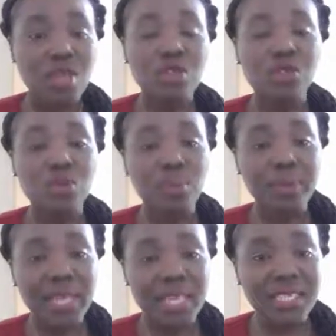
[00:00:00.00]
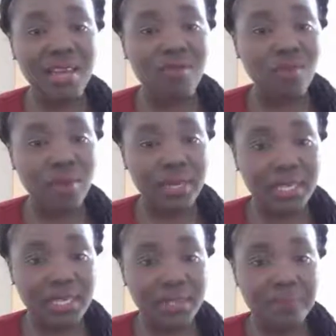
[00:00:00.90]
So please avoid
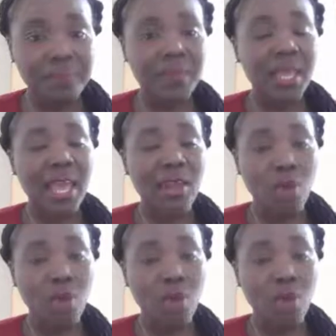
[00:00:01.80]
it and